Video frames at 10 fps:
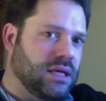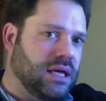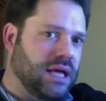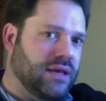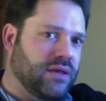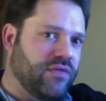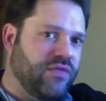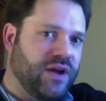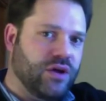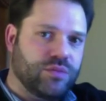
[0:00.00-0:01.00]
and their
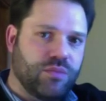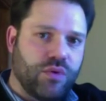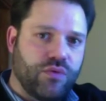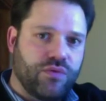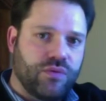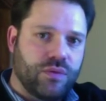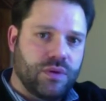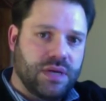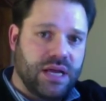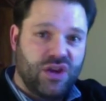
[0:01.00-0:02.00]
fingers move.
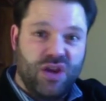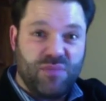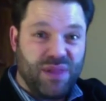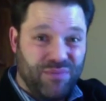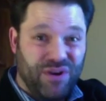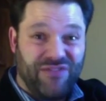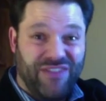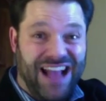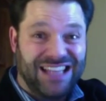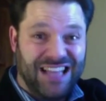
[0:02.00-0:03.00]
Now, you can play pretty
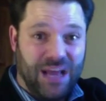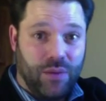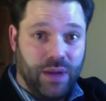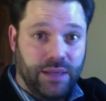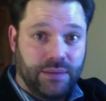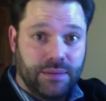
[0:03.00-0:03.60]
fast that way,